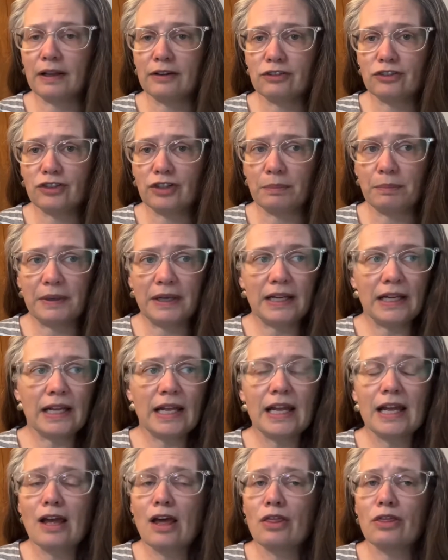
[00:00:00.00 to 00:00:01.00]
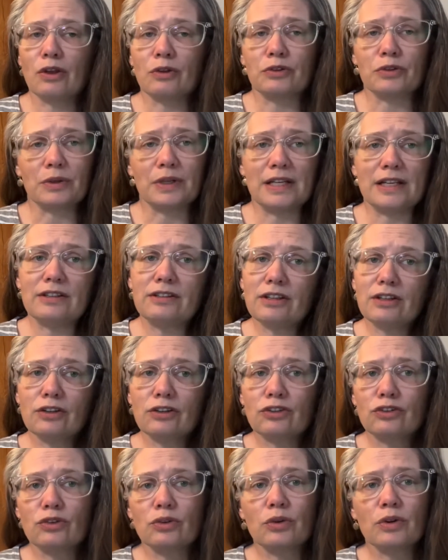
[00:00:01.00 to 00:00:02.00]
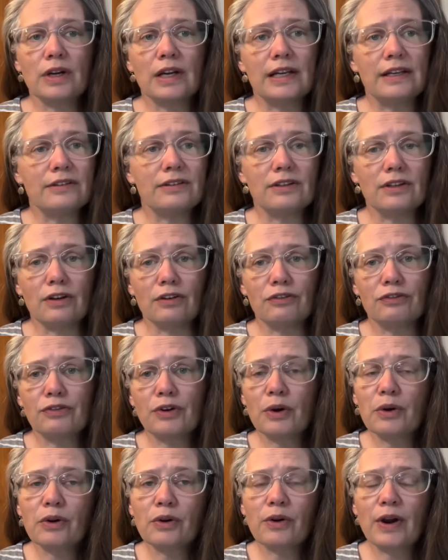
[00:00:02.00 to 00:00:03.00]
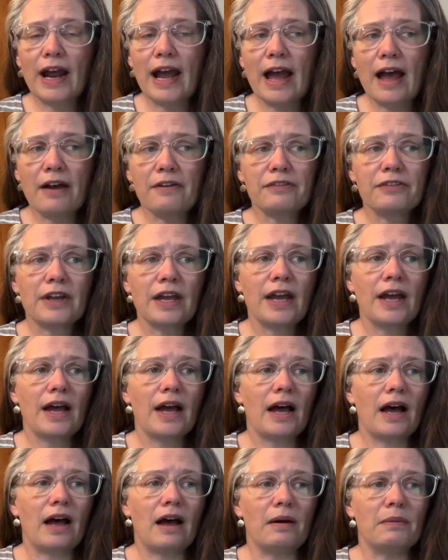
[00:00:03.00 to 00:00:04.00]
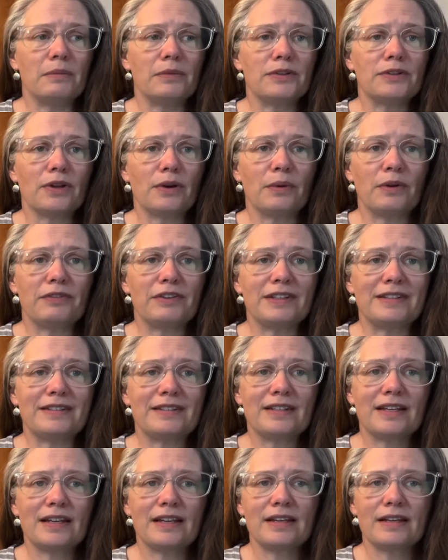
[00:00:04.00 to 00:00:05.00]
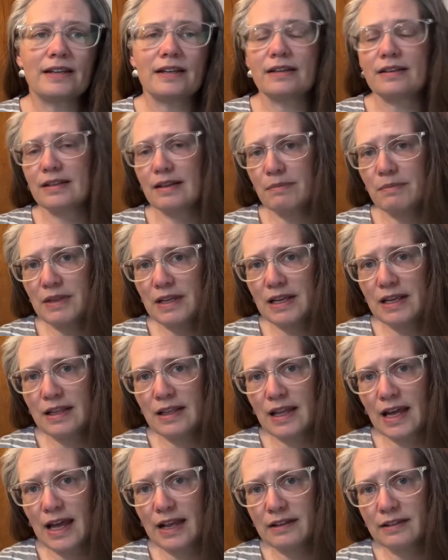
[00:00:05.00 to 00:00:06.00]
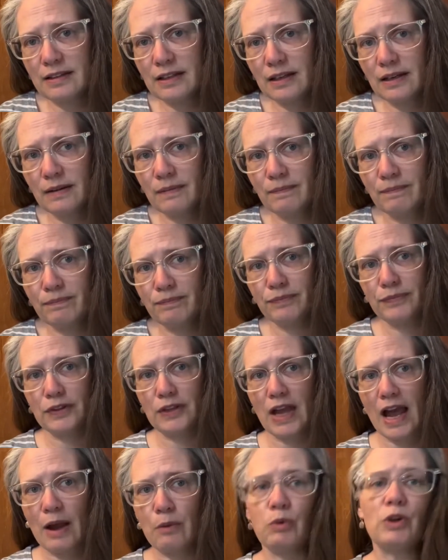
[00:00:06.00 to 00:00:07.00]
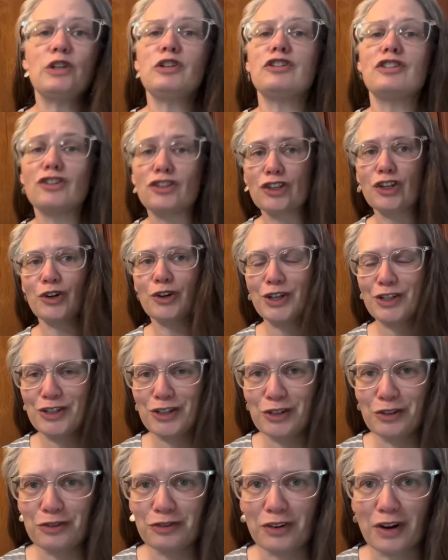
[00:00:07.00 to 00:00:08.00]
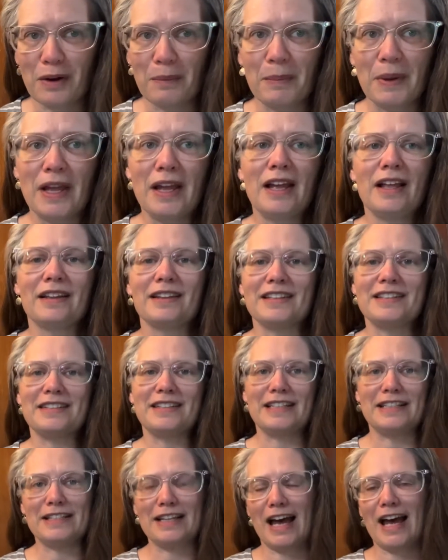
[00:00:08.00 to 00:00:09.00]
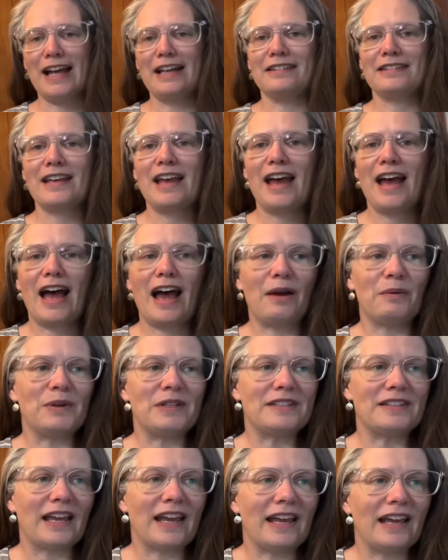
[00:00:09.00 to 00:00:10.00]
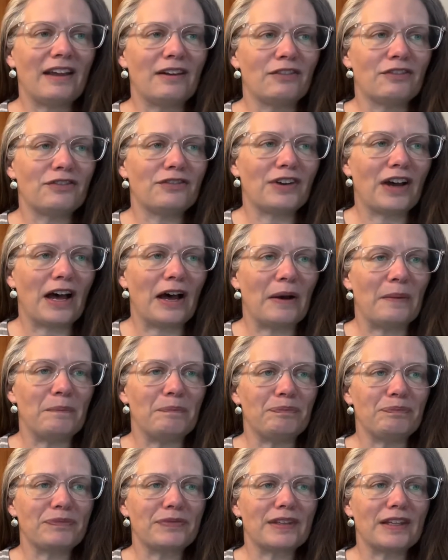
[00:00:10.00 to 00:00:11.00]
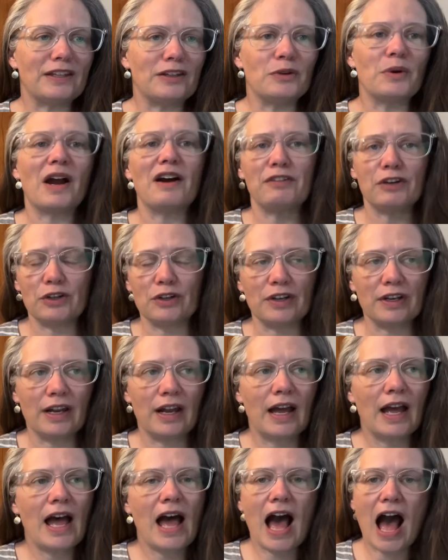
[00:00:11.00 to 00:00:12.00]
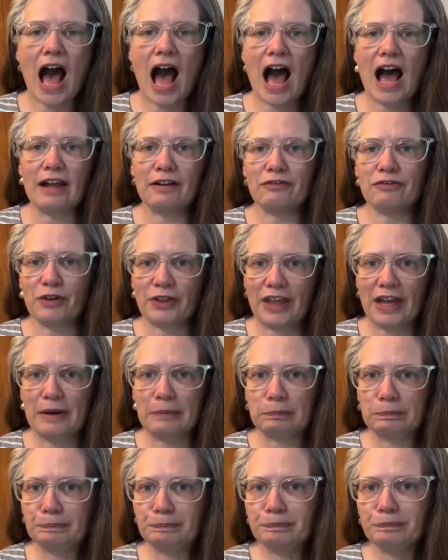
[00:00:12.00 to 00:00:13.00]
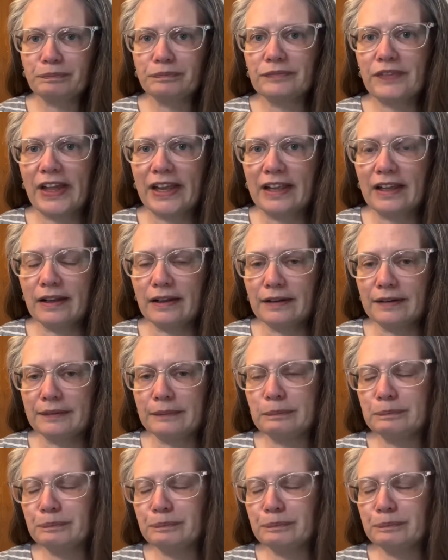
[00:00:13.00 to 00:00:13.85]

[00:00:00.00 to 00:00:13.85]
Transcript: shipping. Those are easy to store, easy to photograph. So if it's something that I wouldn't discourage you from listing ties, I would say if you have a good eye for them, they can